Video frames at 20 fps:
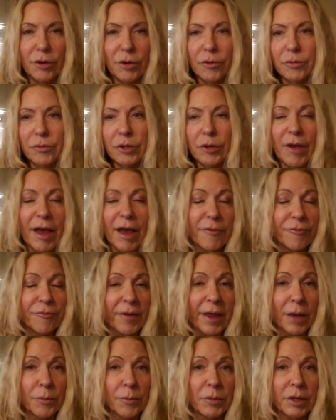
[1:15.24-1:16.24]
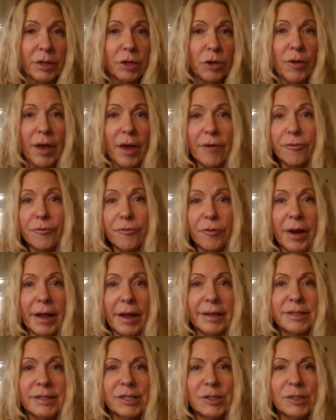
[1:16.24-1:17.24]
No, you have family, you have
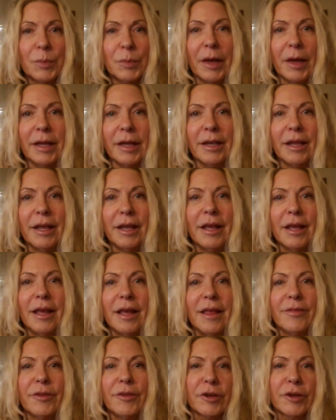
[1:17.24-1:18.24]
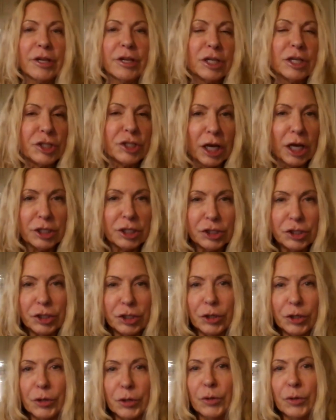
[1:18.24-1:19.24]
friends, but they're going to judge
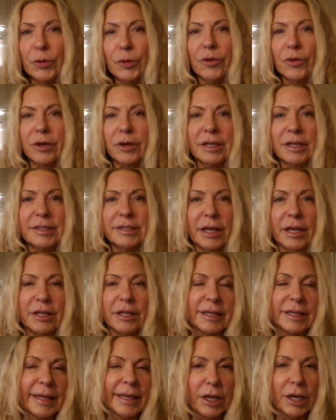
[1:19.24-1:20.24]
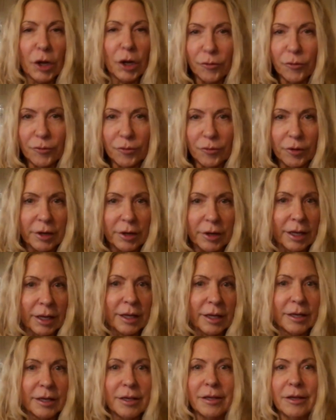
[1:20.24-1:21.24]
you. They're going to tell you to get over
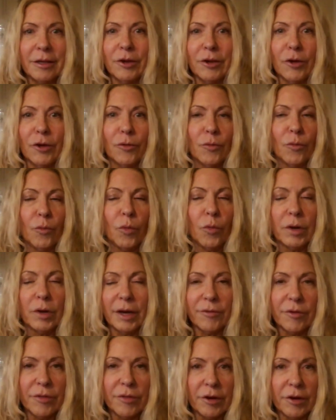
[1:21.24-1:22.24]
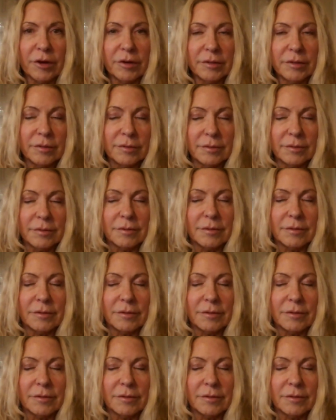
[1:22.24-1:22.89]
it. You know, whatever their